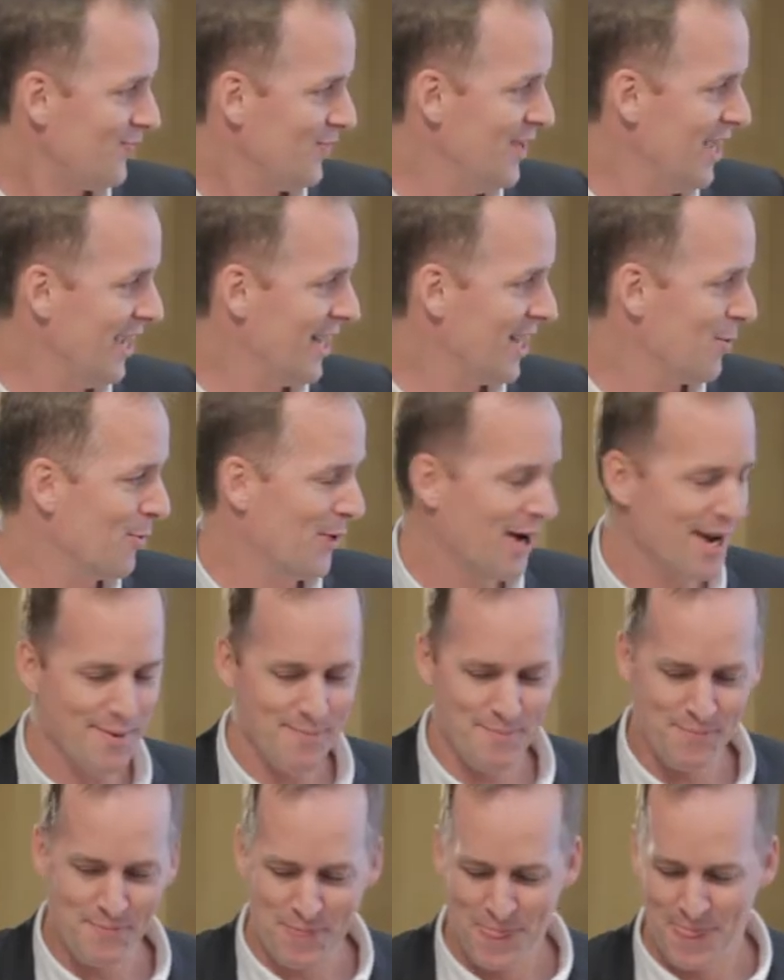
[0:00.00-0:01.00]

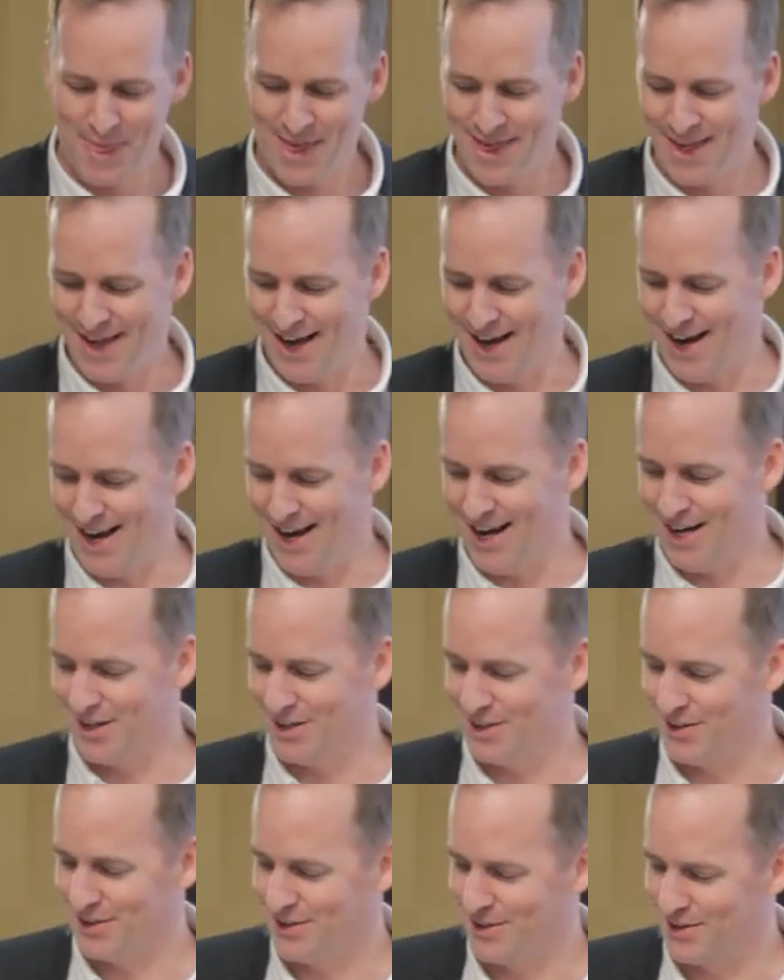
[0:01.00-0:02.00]
anyway,
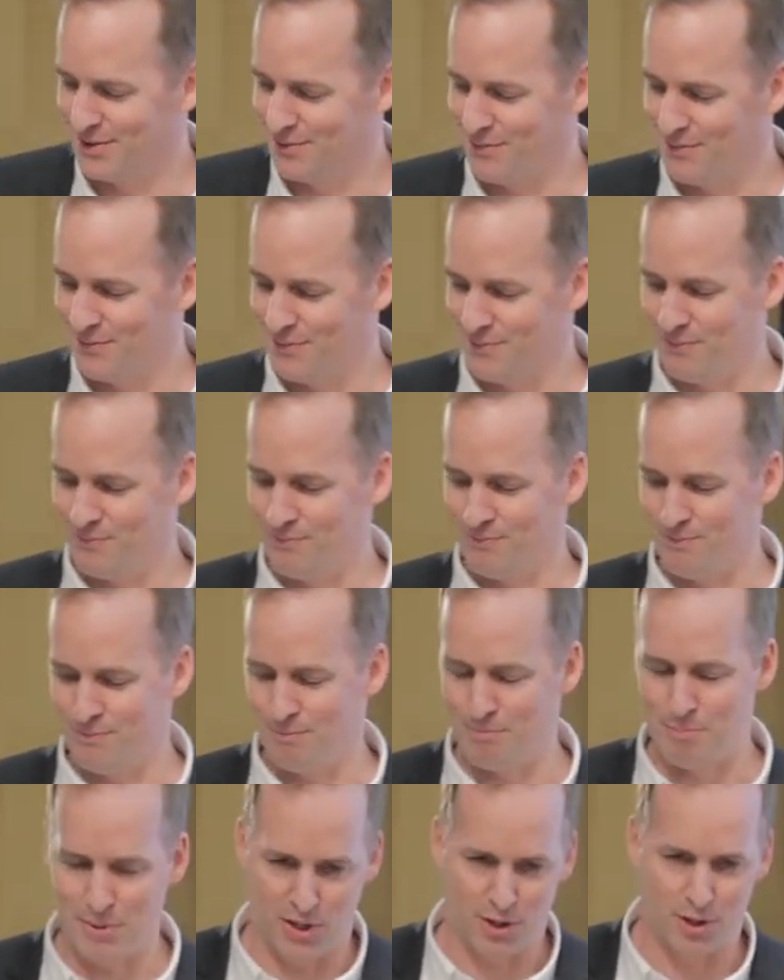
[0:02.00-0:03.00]
uh,
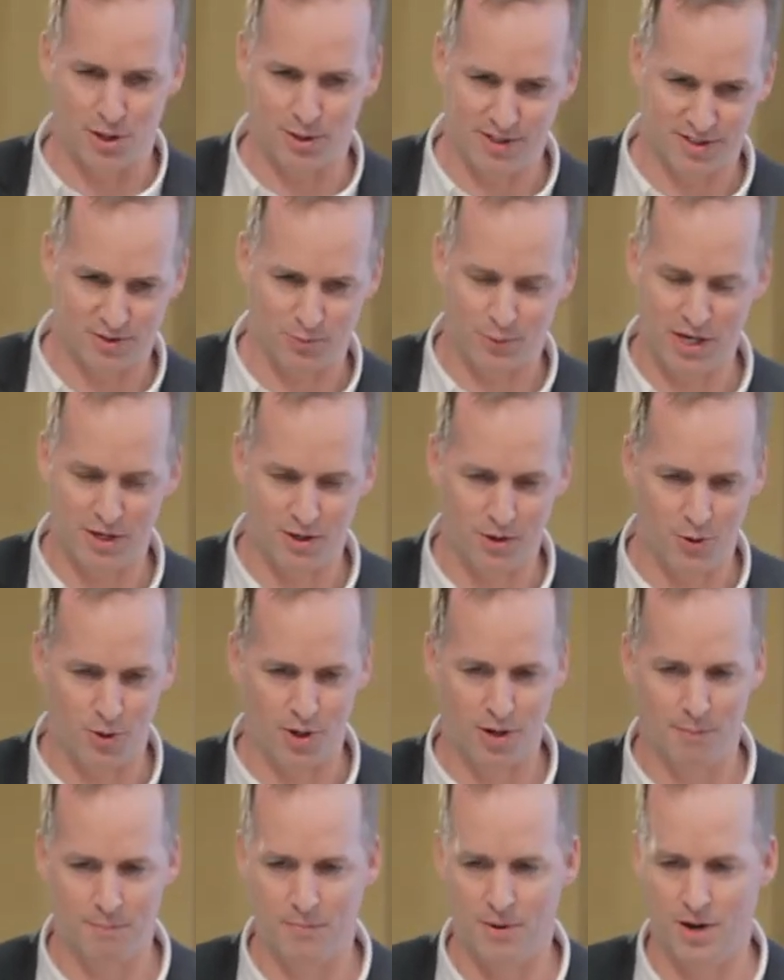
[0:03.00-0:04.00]
Bill, as we knew
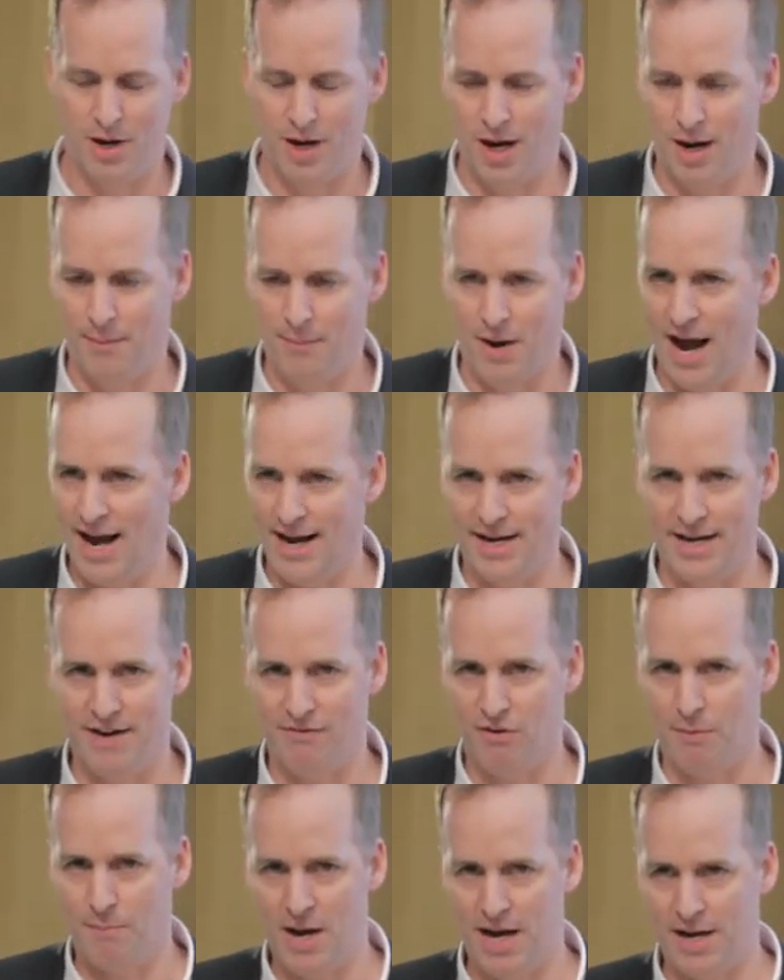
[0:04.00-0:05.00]
him, um, I had
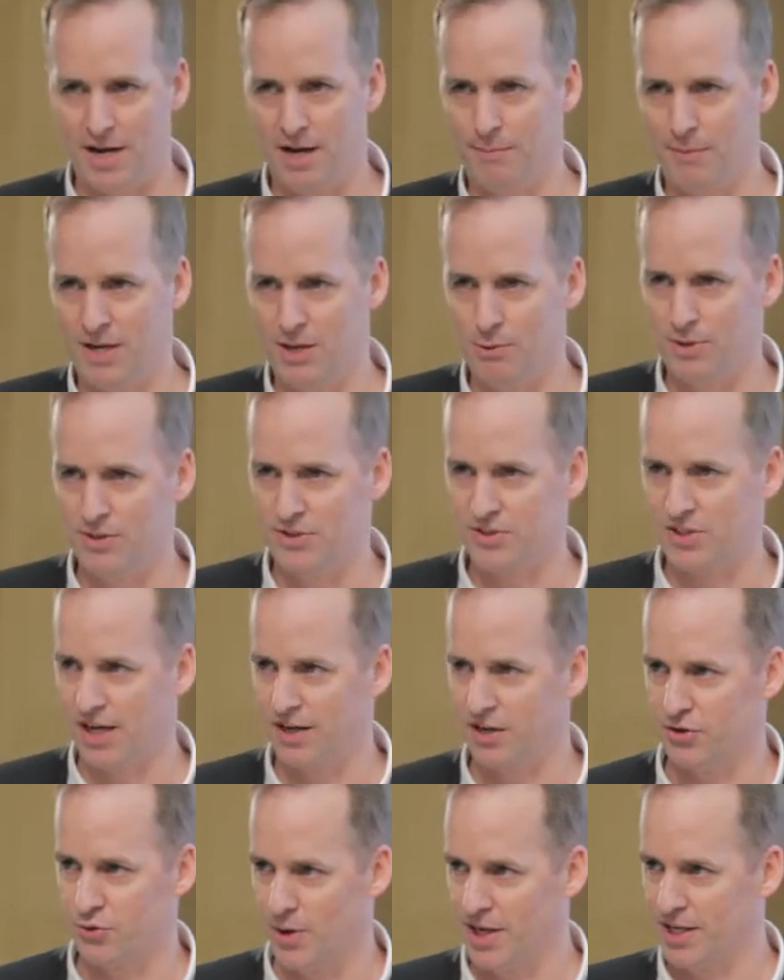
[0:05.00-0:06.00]
never met him. He would just
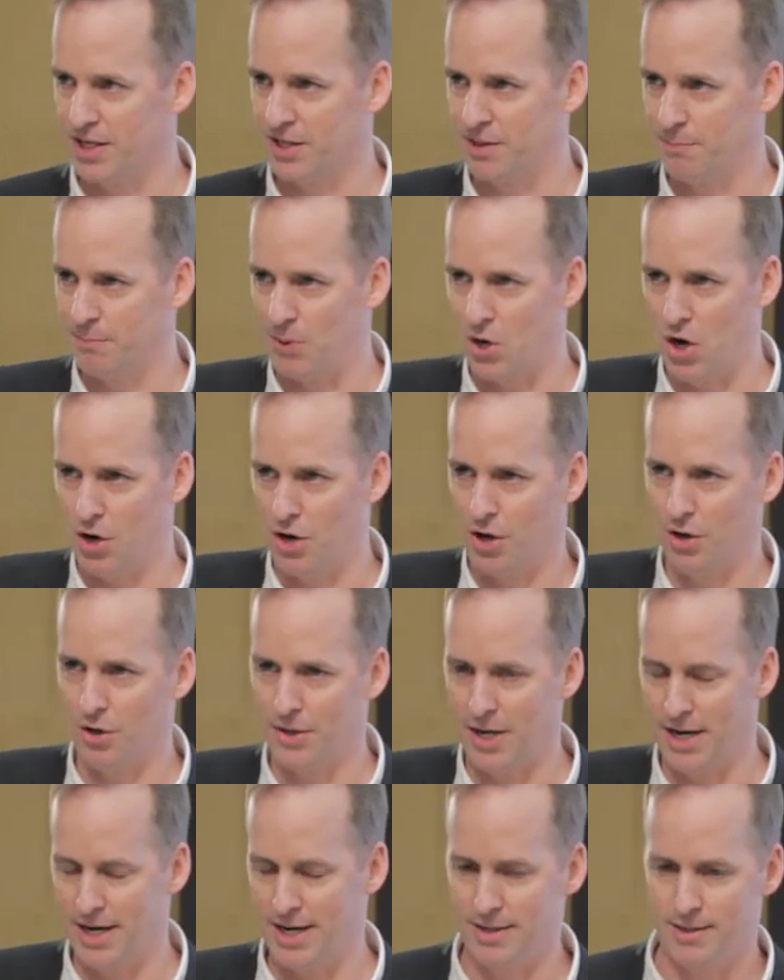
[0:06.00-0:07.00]
kind of drink at the bar all
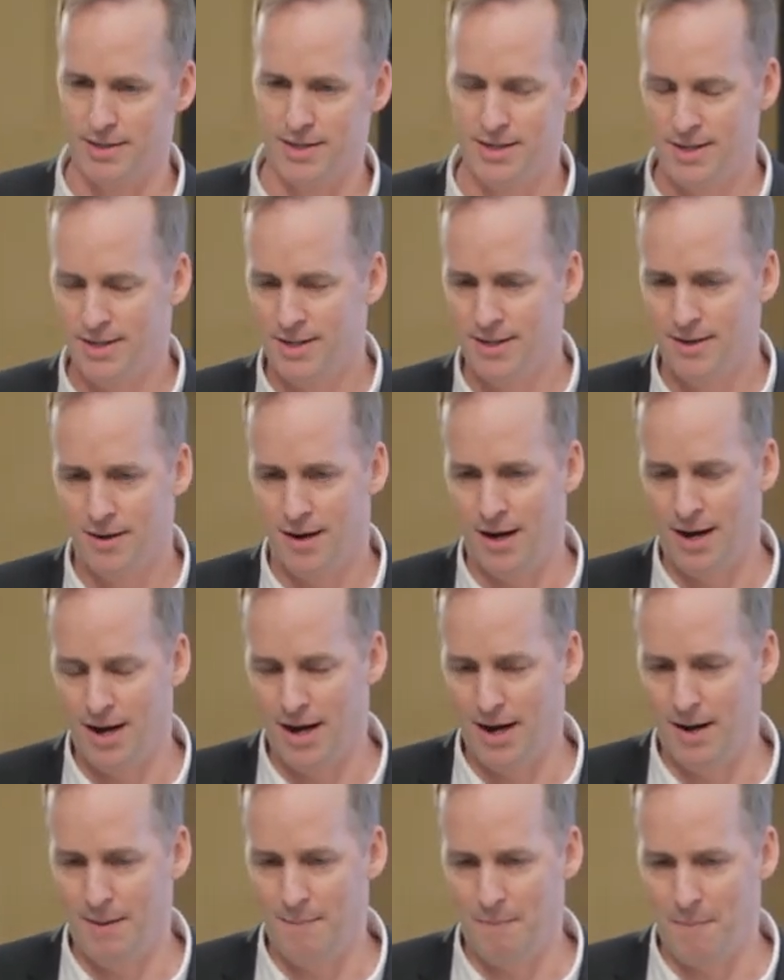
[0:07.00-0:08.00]
night.
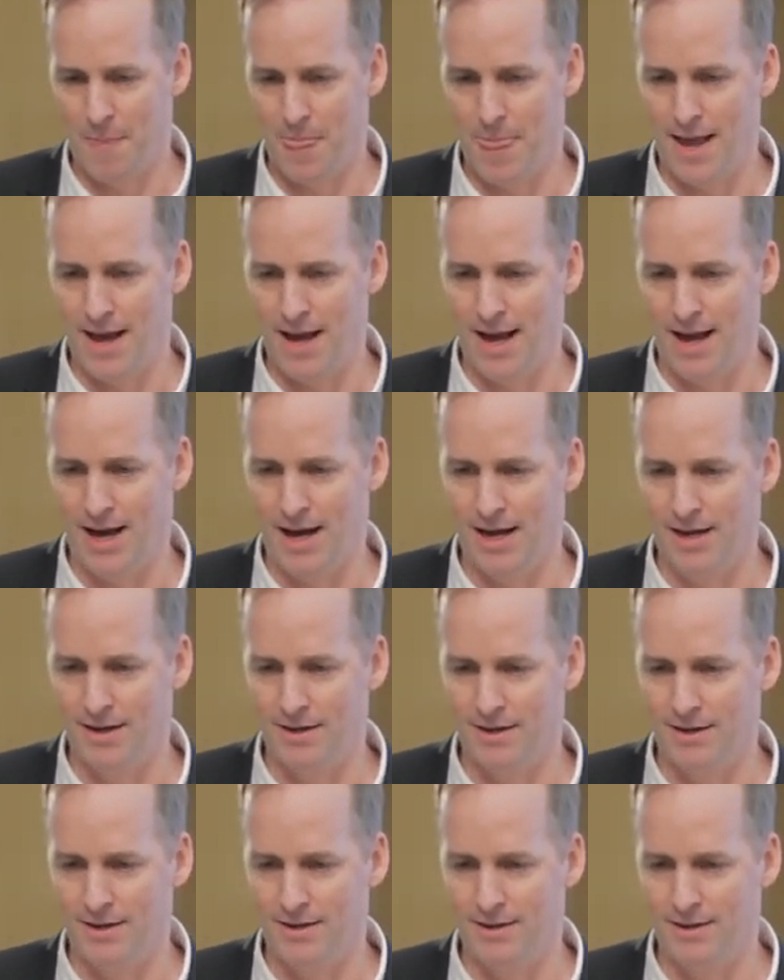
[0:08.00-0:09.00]
Um, and